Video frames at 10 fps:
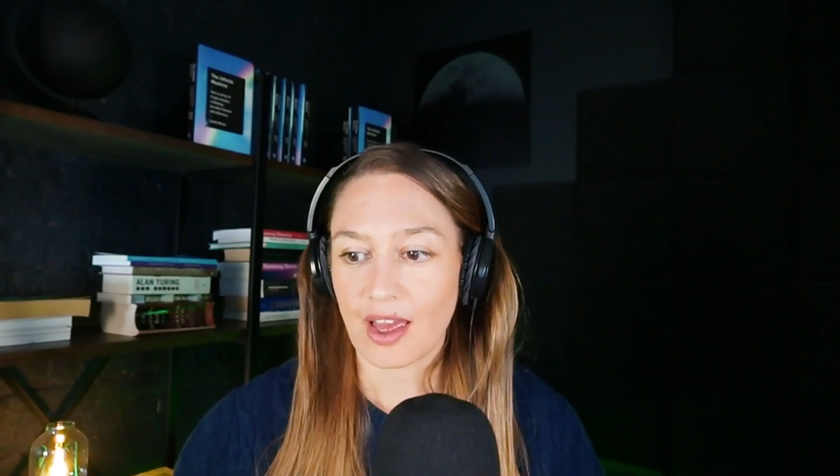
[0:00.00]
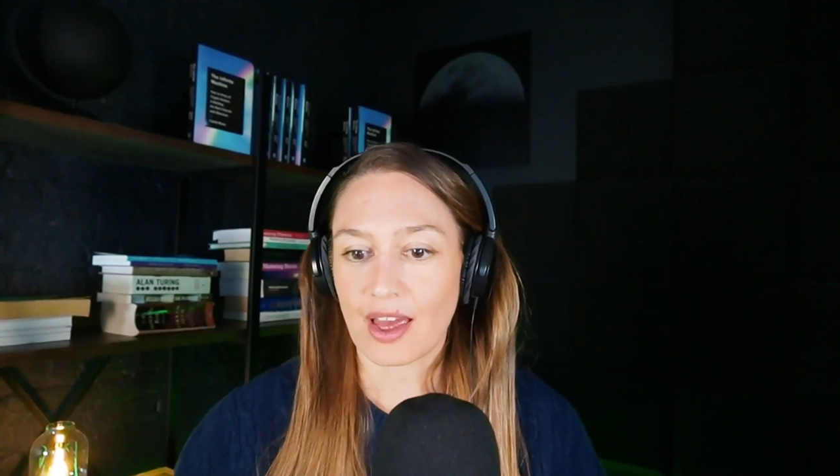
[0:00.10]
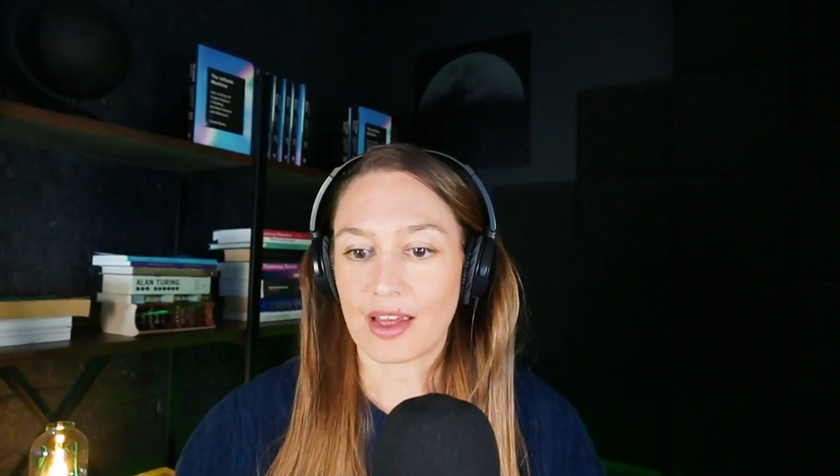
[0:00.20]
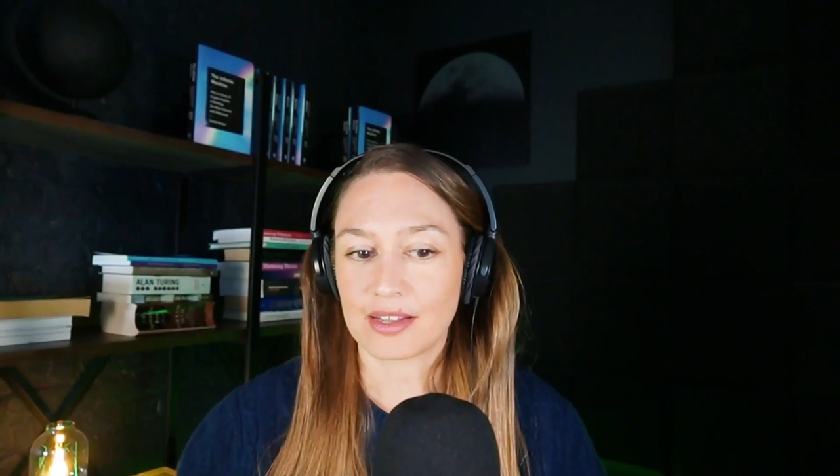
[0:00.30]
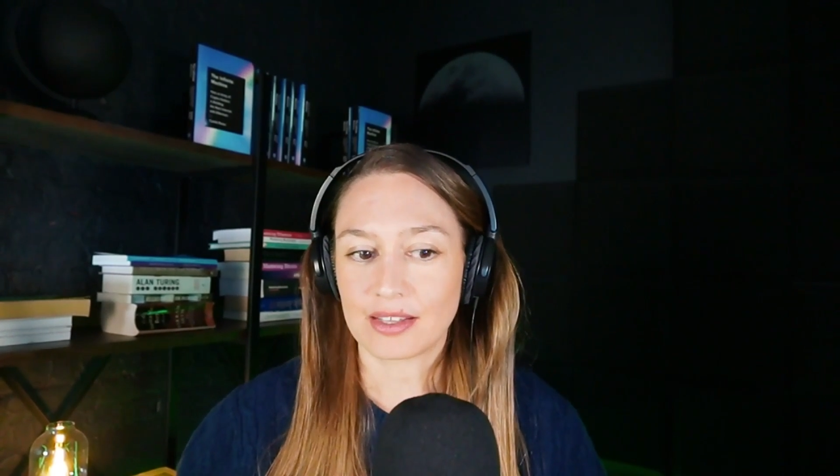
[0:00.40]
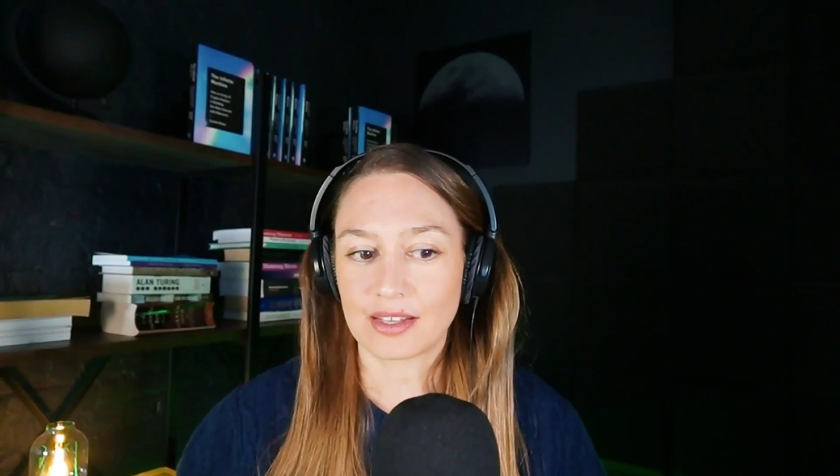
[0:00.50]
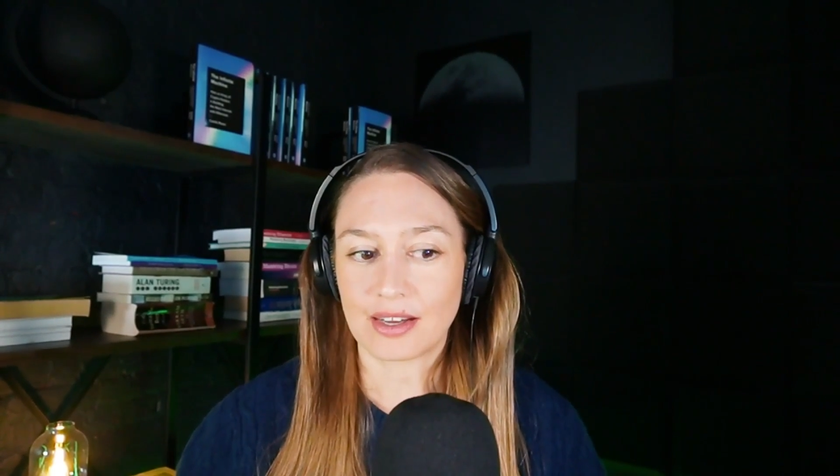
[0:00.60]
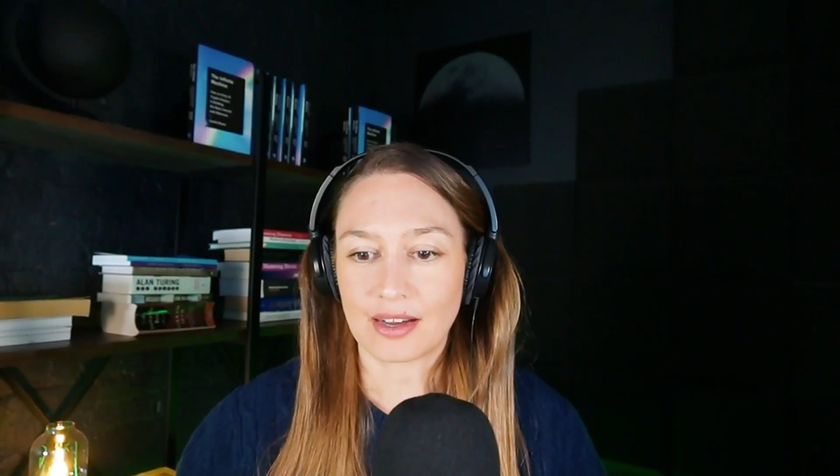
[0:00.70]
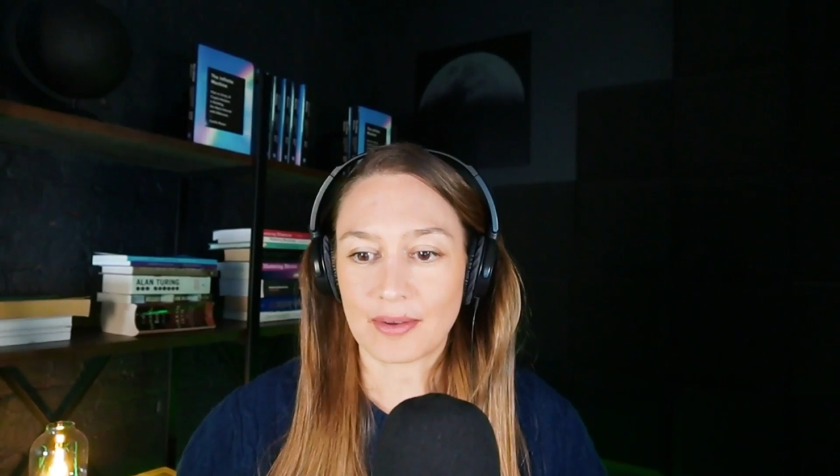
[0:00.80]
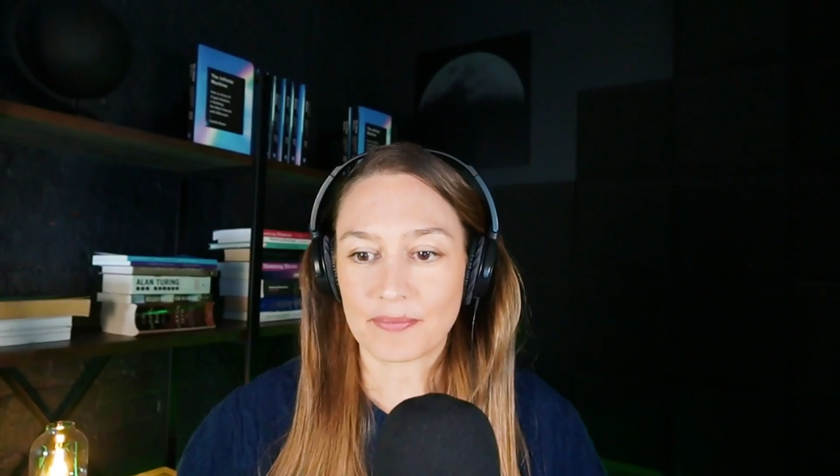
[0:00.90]
And
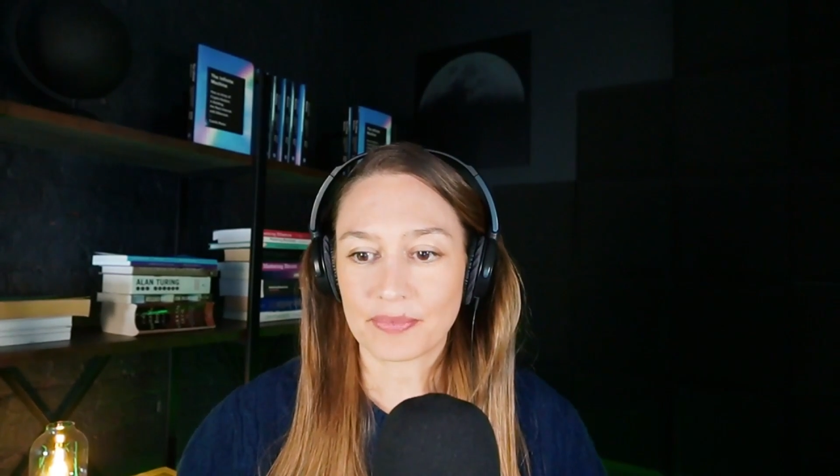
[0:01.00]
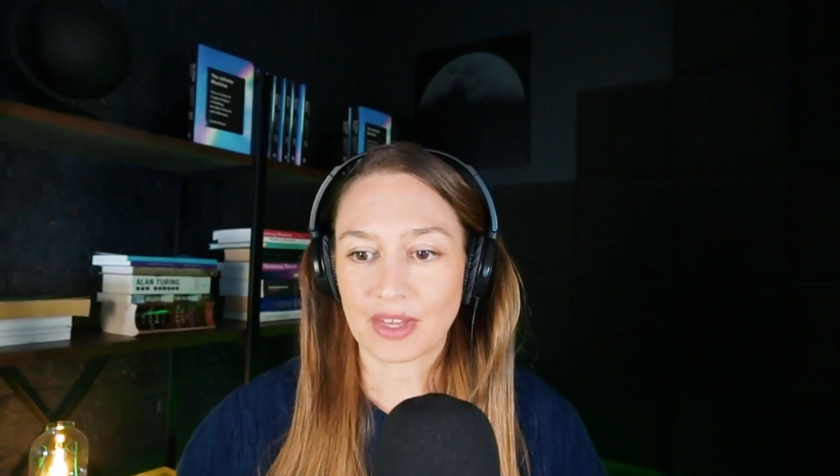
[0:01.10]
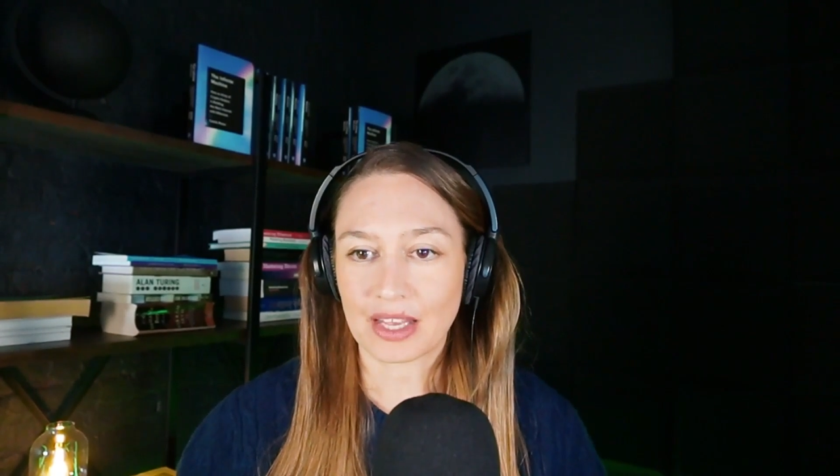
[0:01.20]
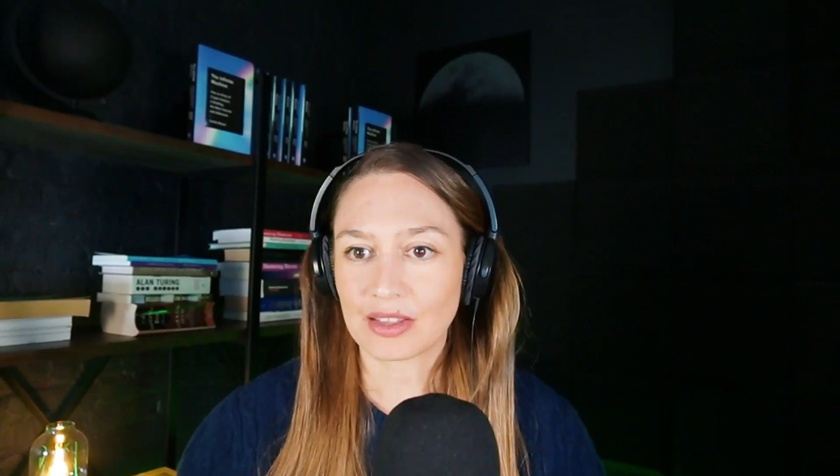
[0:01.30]
um, I'd